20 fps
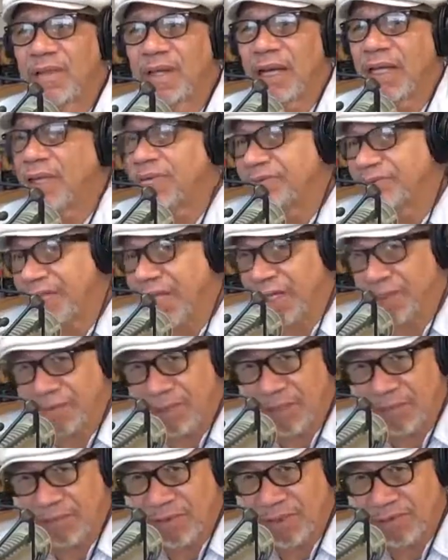I don't doubt,
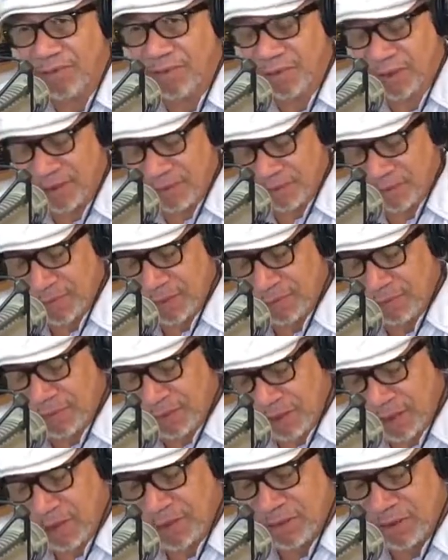however, that
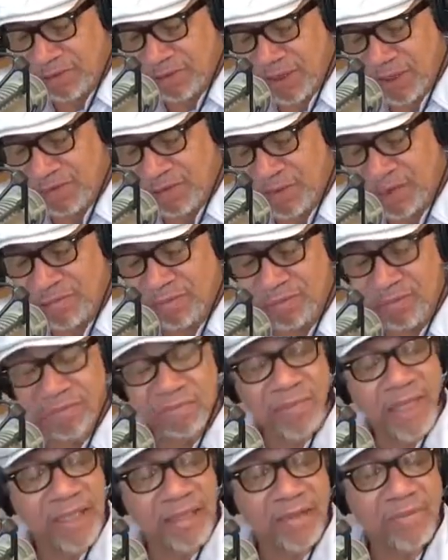because you've
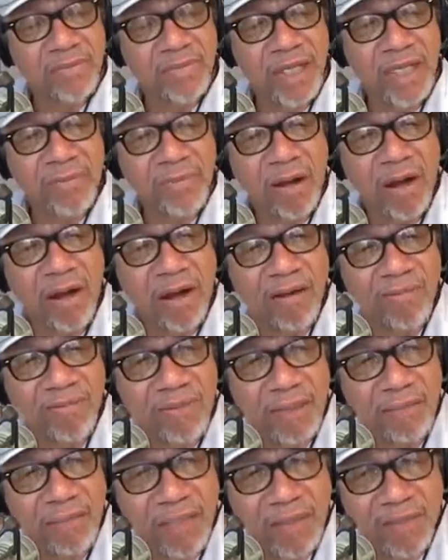had some time off,
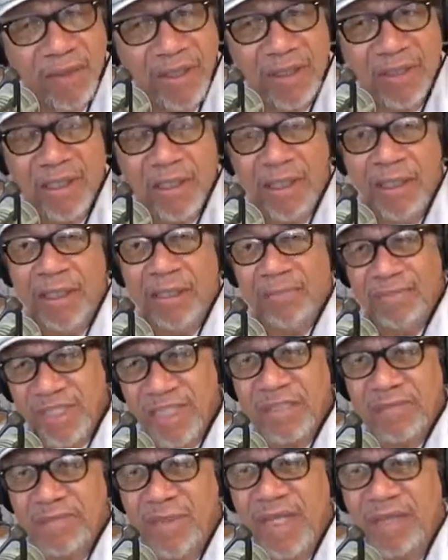that maybe,
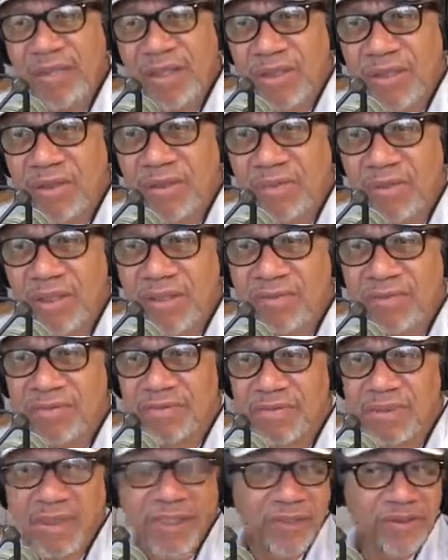just maybe, you will have
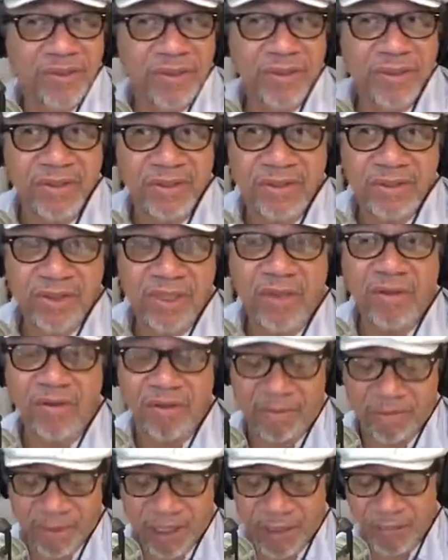listened to this show,
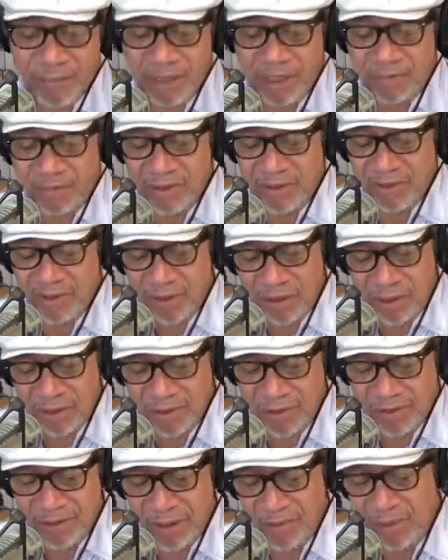or maybe even talk
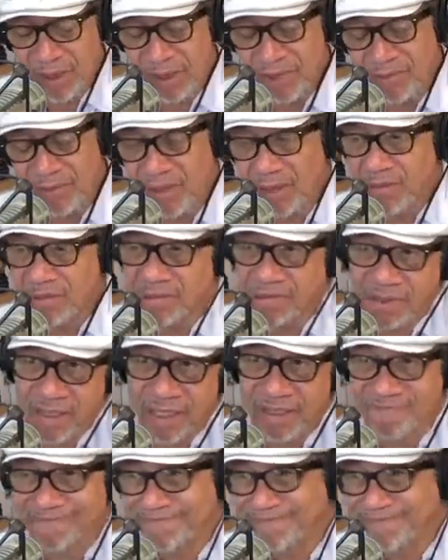to some individuals like